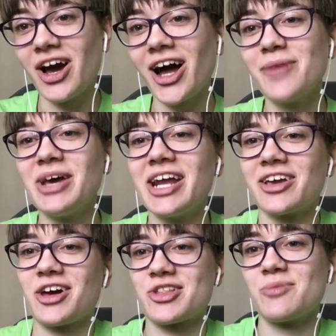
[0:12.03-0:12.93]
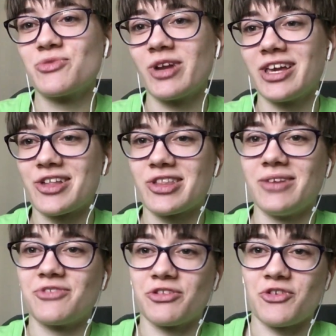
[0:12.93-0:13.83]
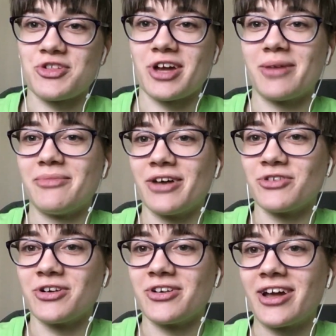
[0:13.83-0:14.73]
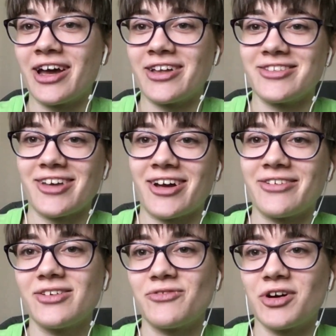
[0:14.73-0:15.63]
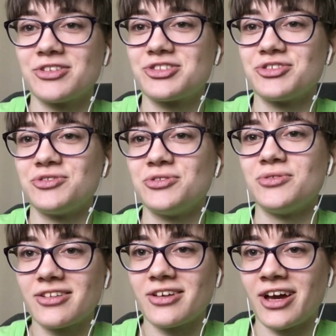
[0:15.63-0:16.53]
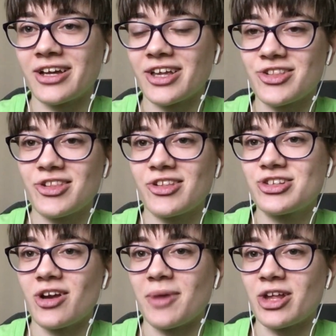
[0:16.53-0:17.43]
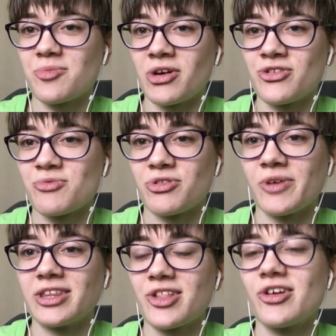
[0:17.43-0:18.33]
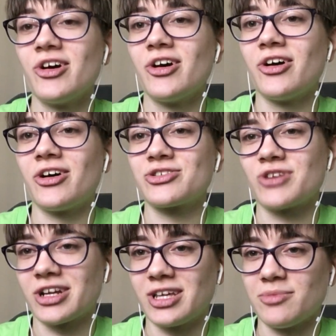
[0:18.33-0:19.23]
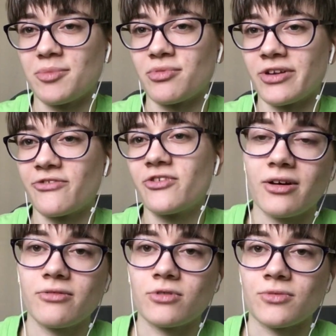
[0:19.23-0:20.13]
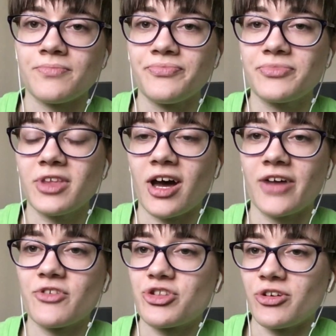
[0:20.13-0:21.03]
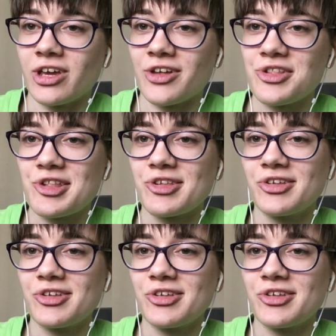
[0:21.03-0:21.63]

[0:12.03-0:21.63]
I made a custom 3DS theme for the first time ever, and I wanted to, share my experience with doing this. I'll try to keep it brief. Well, I have a 2DS.